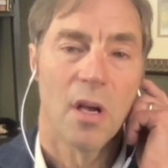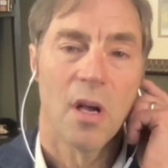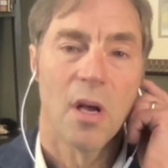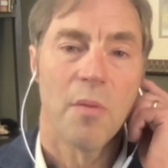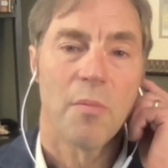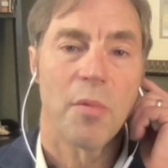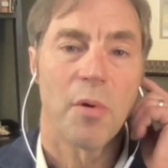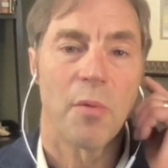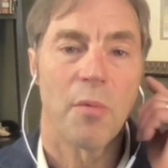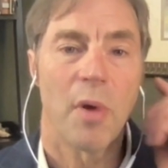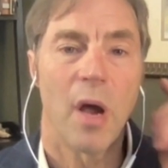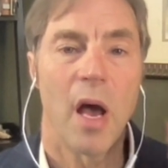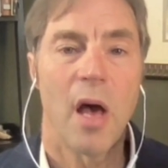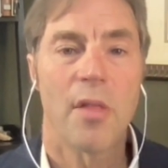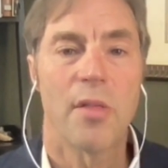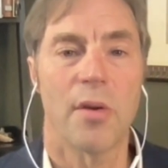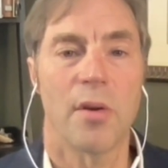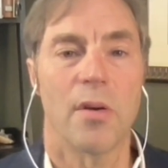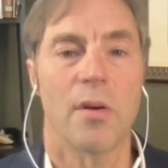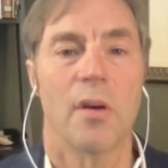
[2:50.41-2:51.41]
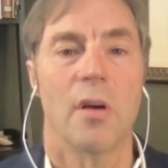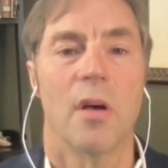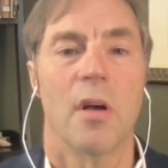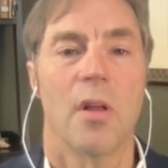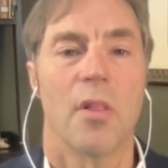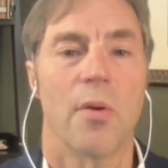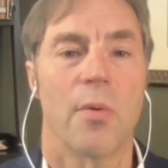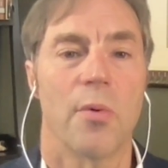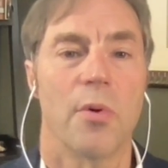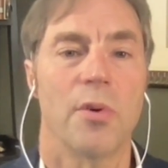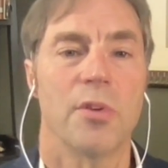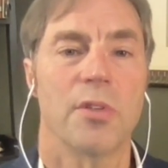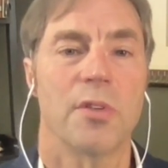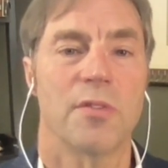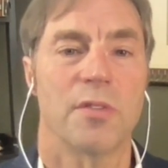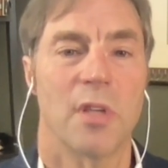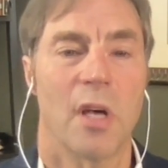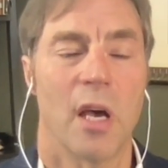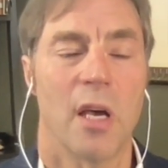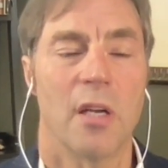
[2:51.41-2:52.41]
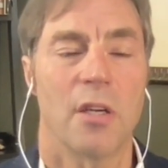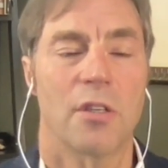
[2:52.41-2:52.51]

but rather the rules of science